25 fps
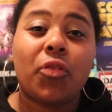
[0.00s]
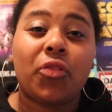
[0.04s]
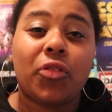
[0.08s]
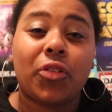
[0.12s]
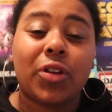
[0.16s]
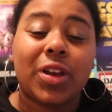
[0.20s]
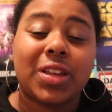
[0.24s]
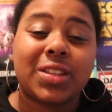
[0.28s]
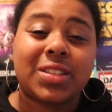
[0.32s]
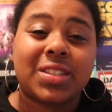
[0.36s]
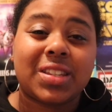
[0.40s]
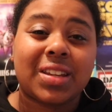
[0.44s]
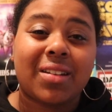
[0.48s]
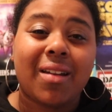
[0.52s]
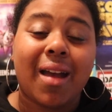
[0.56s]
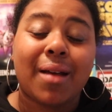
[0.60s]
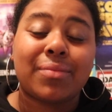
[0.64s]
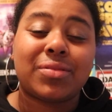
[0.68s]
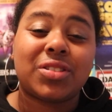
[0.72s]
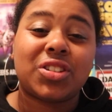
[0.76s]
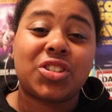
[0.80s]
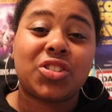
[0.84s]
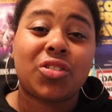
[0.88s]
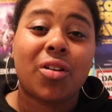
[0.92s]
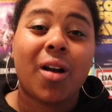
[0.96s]
through Instagram
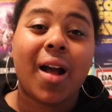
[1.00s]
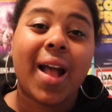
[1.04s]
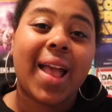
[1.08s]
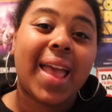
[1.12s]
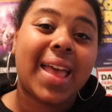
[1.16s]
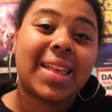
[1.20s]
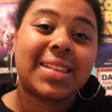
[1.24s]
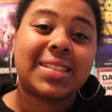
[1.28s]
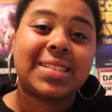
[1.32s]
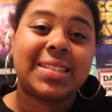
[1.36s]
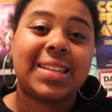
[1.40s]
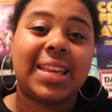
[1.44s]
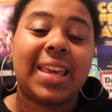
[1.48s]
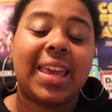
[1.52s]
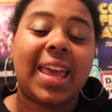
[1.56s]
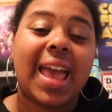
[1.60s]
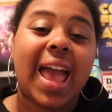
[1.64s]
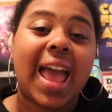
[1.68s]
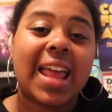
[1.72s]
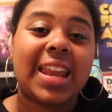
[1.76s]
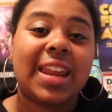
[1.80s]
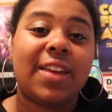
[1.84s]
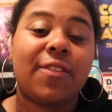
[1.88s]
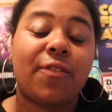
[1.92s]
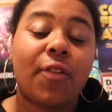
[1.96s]
to try and see
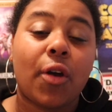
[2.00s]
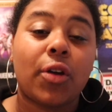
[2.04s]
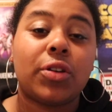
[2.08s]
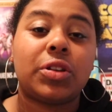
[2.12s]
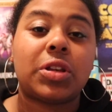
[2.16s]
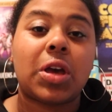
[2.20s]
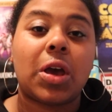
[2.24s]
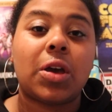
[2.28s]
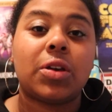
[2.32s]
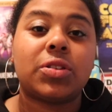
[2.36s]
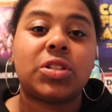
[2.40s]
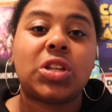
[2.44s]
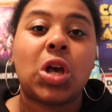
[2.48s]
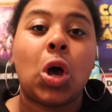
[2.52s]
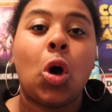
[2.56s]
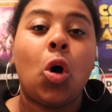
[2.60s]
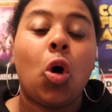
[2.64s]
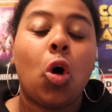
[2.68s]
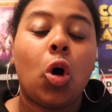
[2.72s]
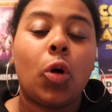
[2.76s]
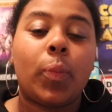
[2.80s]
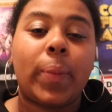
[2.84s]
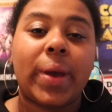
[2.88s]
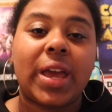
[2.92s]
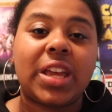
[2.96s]
any photos
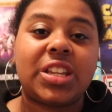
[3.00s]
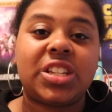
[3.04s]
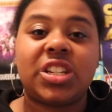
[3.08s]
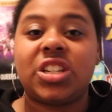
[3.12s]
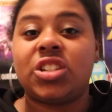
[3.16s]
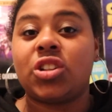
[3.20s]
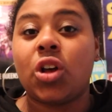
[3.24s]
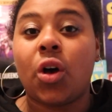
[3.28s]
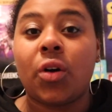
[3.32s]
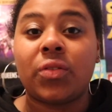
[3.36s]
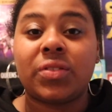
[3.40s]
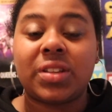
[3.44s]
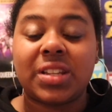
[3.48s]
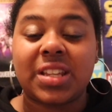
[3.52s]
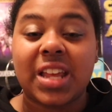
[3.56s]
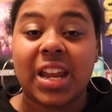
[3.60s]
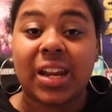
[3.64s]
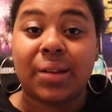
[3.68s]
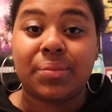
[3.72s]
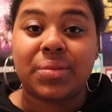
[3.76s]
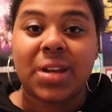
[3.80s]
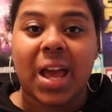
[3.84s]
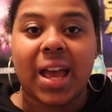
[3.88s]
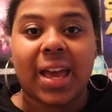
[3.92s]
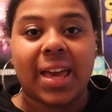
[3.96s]
or pictures of the
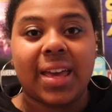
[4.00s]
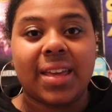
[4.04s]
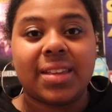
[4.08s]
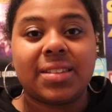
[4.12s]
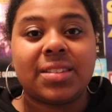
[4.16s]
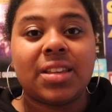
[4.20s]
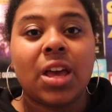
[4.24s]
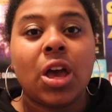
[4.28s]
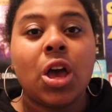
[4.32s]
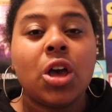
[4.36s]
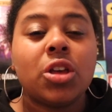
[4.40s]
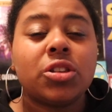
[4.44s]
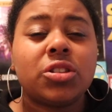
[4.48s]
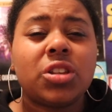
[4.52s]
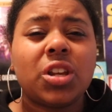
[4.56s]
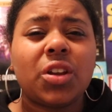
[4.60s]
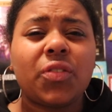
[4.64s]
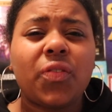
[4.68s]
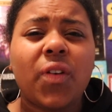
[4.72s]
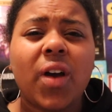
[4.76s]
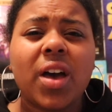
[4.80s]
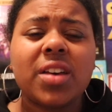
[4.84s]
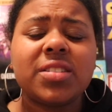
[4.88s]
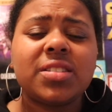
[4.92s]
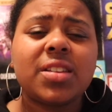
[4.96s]
denim jackets. So the
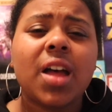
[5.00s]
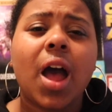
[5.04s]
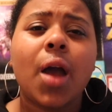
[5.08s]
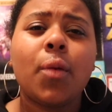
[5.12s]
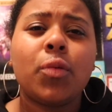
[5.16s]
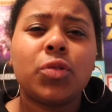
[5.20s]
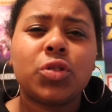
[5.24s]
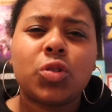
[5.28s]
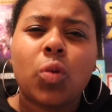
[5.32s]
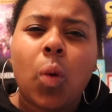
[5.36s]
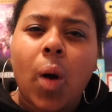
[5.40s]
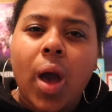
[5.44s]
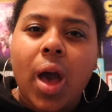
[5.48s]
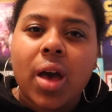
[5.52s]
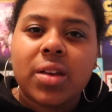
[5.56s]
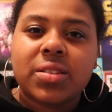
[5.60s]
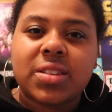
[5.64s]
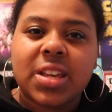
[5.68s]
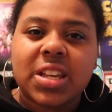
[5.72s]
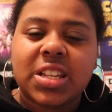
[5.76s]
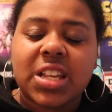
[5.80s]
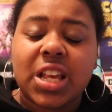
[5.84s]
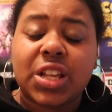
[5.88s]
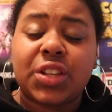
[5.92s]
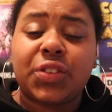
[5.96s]
first time was quite
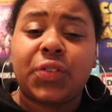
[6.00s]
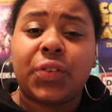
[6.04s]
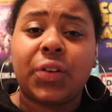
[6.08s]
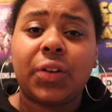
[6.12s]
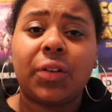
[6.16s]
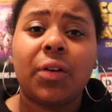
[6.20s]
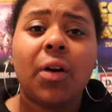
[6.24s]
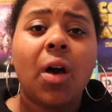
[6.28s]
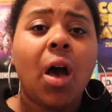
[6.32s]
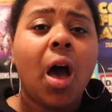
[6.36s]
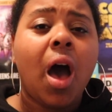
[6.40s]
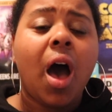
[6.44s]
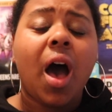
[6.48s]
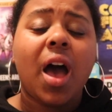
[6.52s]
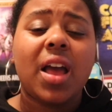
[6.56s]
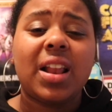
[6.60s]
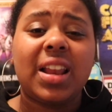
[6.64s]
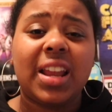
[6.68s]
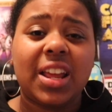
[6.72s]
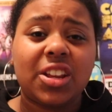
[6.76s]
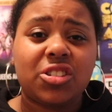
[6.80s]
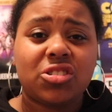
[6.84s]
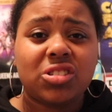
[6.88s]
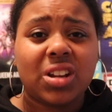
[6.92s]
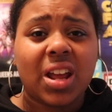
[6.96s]
unsuccessful.
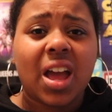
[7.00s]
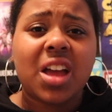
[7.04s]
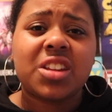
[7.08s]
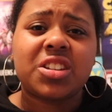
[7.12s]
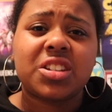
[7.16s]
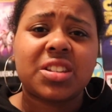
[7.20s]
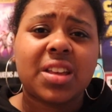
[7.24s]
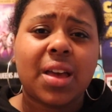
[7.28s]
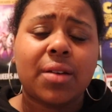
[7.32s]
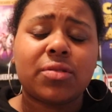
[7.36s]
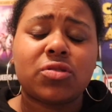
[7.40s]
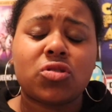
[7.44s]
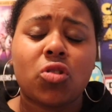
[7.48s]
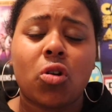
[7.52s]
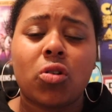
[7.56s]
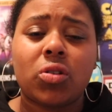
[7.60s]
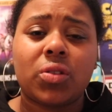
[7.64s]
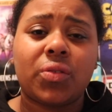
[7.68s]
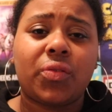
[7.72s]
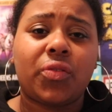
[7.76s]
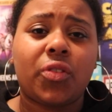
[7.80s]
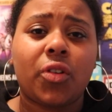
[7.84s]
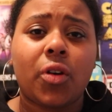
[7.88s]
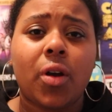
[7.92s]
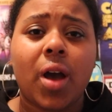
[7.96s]
Literally I just kept scrolling
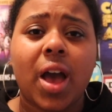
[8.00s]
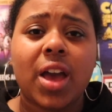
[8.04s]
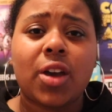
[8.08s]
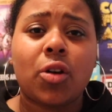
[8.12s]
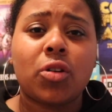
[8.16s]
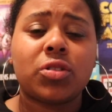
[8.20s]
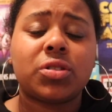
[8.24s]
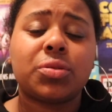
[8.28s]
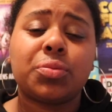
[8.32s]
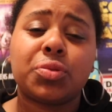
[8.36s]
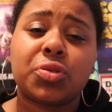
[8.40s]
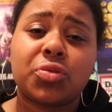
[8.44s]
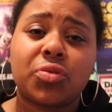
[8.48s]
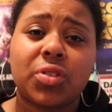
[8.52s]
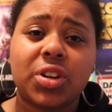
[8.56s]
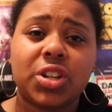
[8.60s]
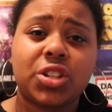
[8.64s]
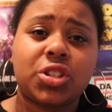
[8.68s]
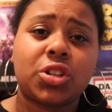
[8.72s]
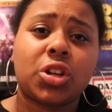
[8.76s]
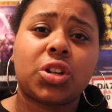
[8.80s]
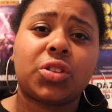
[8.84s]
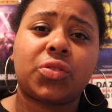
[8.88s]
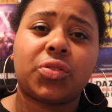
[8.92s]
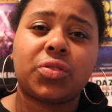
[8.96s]
through. I got some
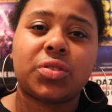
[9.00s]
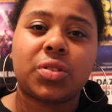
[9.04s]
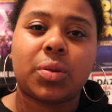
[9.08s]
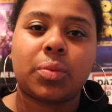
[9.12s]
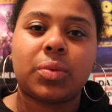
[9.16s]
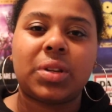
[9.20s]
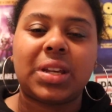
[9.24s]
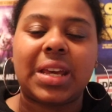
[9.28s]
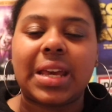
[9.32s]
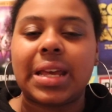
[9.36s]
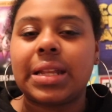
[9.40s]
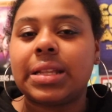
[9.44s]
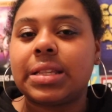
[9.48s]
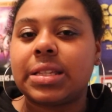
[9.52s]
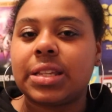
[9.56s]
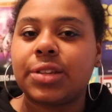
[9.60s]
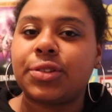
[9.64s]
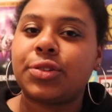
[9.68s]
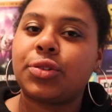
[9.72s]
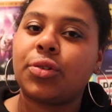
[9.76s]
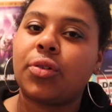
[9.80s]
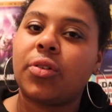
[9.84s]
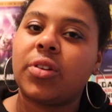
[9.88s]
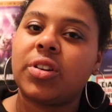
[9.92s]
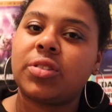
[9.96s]
screenshots for some of the Insta
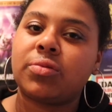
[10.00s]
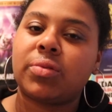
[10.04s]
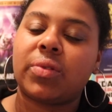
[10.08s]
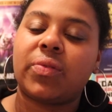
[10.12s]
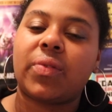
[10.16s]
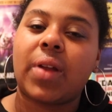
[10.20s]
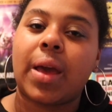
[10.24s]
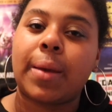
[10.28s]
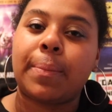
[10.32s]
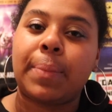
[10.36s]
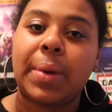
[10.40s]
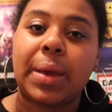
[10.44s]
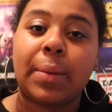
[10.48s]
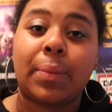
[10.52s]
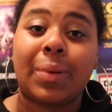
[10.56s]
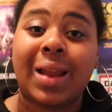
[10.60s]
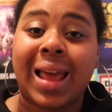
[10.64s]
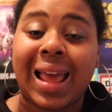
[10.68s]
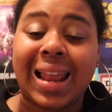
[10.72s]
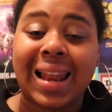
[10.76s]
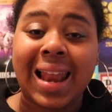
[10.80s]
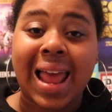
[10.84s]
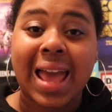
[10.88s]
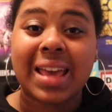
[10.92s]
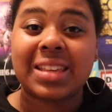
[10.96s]
stories with like people
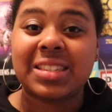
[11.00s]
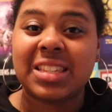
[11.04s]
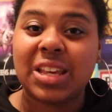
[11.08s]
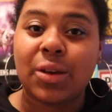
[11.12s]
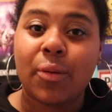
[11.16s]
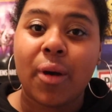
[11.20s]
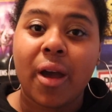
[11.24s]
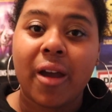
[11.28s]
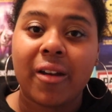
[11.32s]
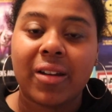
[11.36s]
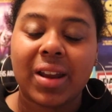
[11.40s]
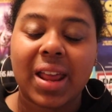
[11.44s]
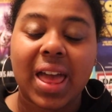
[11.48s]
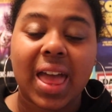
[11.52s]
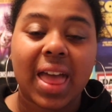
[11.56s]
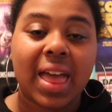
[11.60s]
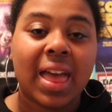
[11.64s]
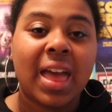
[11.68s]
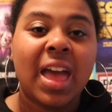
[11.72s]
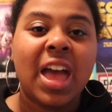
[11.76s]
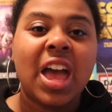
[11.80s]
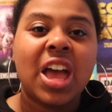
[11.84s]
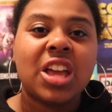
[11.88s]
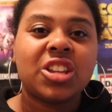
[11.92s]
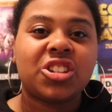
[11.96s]
like Lexi wearing it,
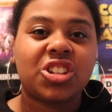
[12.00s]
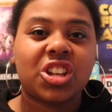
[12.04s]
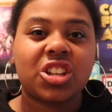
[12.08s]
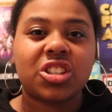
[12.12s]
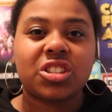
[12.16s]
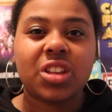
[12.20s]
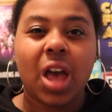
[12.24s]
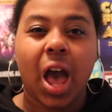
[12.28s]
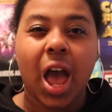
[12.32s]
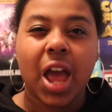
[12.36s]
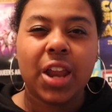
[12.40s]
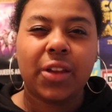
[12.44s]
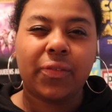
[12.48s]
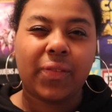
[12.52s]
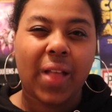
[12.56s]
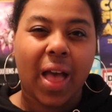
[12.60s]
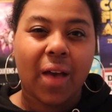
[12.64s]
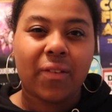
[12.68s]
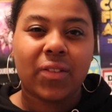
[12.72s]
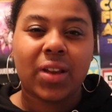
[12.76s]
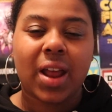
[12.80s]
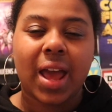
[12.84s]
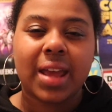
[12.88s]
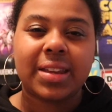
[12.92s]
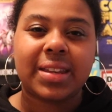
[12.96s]
just kind of to
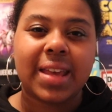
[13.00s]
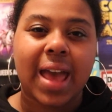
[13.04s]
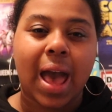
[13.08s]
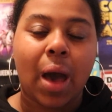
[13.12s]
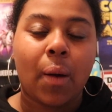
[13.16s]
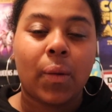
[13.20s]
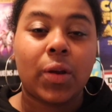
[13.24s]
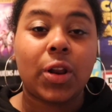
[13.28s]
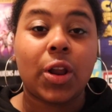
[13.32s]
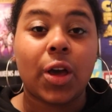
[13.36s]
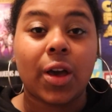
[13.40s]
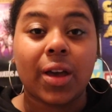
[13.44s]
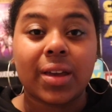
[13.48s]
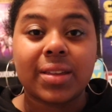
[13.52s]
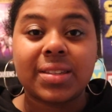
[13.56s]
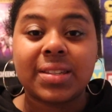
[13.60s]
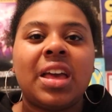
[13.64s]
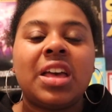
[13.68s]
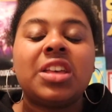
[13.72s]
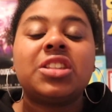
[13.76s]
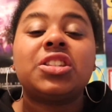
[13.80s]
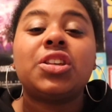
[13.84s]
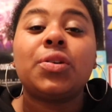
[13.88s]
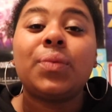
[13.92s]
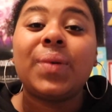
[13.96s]
have an idea how it looks.
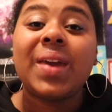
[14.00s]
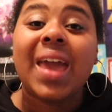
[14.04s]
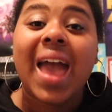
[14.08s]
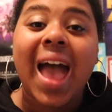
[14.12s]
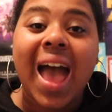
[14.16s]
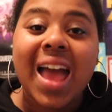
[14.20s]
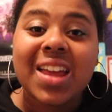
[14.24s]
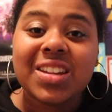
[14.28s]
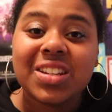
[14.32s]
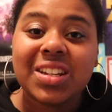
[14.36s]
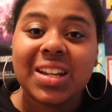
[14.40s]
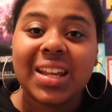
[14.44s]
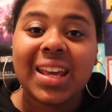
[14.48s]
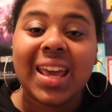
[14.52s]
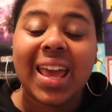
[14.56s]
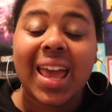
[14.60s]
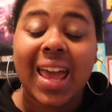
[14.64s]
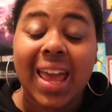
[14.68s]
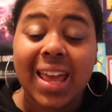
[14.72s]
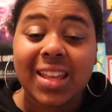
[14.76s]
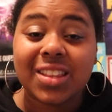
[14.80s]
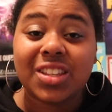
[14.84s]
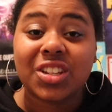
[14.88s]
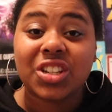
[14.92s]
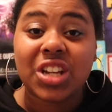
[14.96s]
So we actually
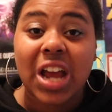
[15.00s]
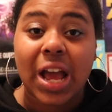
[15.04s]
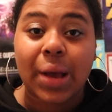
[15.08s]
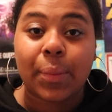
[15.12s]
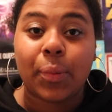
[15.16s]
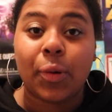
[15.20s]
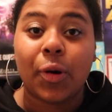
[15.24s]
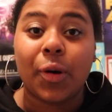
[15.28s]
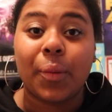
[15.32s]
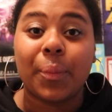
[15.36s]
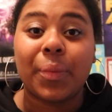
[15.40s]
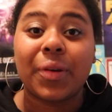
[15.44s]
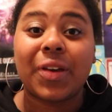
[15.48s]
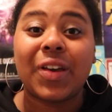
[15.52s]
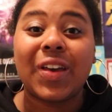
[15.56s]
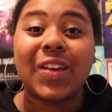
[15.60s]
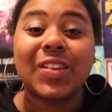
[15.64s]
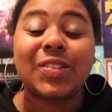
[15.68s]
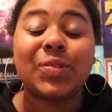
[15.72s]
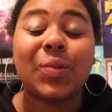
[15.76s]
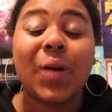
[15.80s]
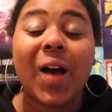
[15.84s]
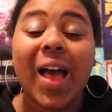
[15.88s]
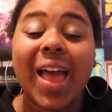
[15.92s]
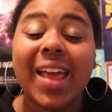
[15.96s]
hit the jackpot
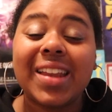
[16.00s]
because what